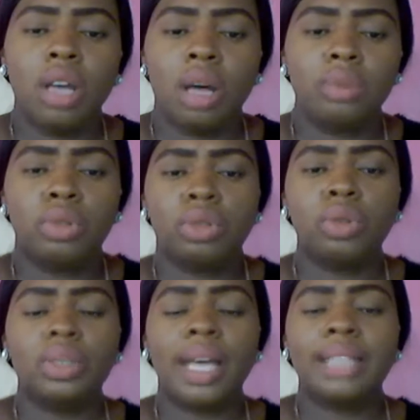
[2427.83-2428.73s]

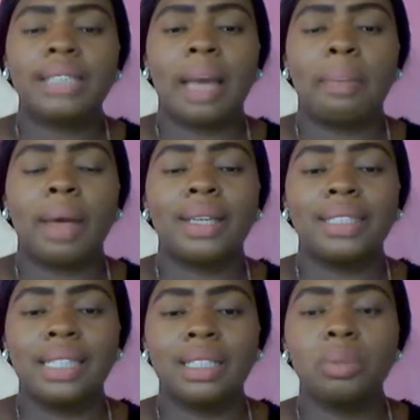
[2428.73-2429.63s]
students about
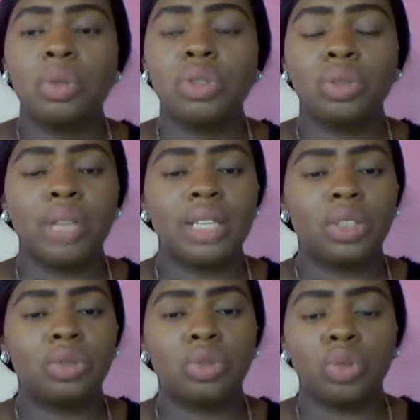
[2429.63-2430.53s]
this. Most
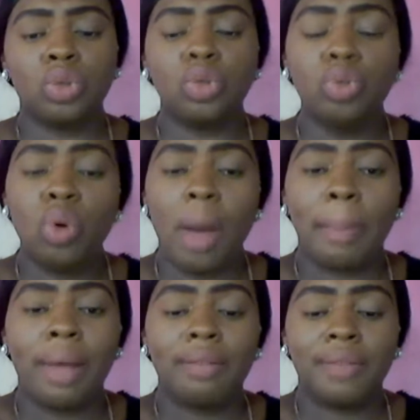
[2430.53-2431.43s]
students should know
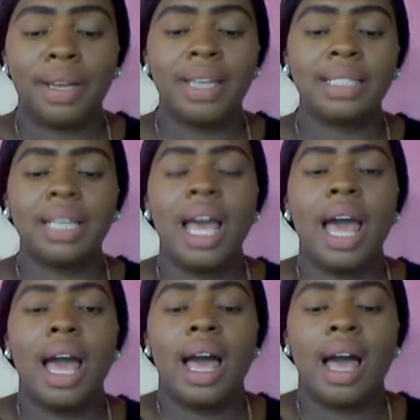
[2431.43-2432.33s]
about violence
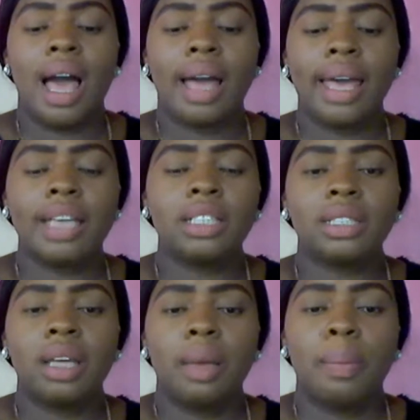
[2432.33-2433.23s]
against
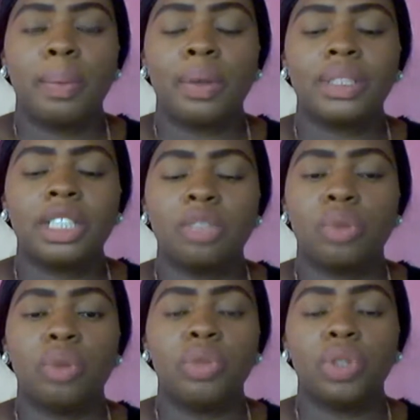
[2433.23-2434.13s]
persons
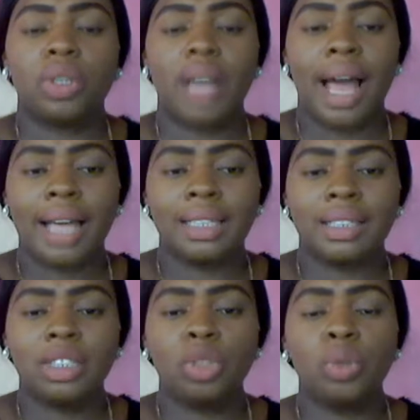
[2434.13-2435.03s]
prohibition act.
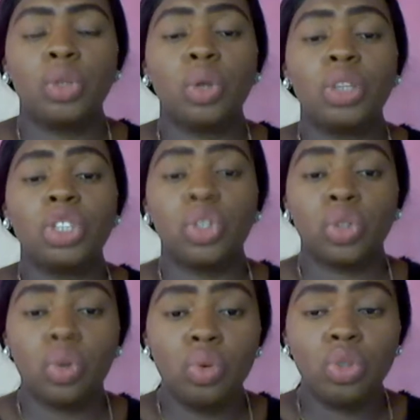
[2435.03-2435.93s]
It should be taught in
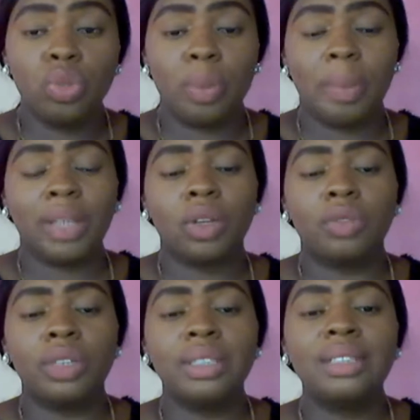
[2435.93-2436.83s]
school, should be part
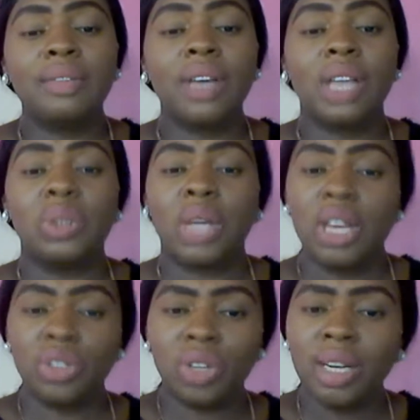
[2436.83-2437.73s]
of the civic
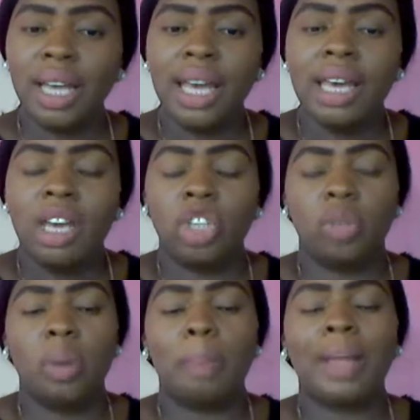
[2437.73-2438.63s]
education, it
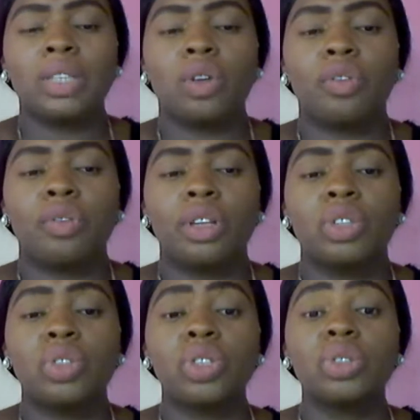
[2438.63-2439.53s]
should be part of the
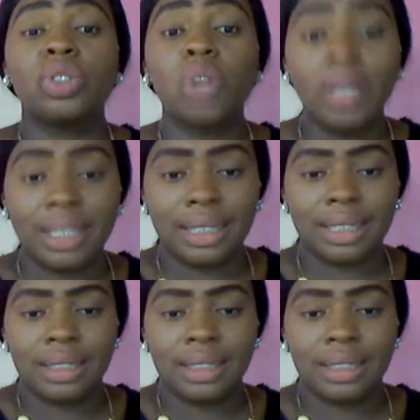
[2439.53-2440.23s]
social studies